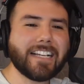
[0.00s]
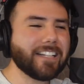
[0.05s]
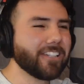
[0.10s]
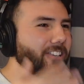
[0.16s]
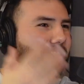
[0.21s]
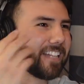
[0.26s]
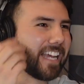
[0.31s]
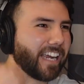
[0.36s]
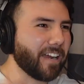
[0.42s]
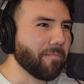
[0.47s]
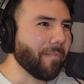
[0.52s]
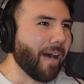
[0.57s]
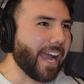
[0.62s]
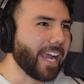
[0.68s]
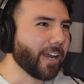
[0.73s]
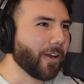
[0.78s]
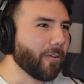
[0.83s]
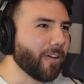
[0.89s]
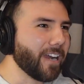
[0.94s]
There's like a
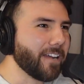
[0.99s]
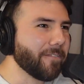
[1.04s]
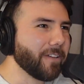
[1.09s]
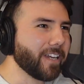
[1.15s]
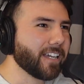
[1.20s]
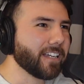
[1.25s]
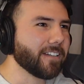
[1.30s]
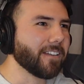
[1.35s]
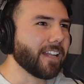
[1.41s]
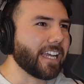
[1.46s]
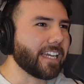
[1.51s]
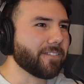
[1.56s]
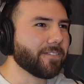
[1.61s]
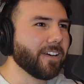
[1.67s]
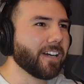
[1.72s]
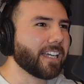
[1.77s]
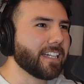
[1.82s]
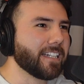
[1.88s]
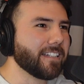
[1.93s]
microwave. We could have like
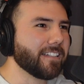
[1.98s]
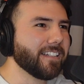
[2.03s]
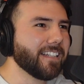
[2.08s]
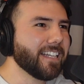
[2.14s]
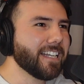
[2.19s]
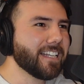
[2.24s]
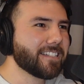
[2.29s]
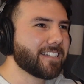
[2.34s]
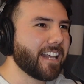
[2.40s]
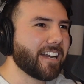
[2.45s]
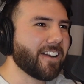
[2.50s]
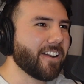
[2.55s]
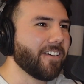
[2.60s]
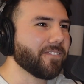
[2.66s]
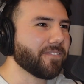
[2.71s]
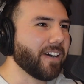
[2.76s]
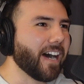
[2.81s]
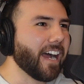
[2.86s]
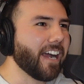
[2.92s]
fucking set it
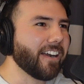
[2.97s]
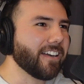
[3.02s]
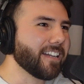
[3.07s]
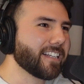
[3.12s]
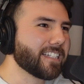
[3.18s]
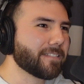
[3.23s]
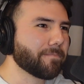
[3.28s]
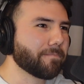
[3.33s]
on fire and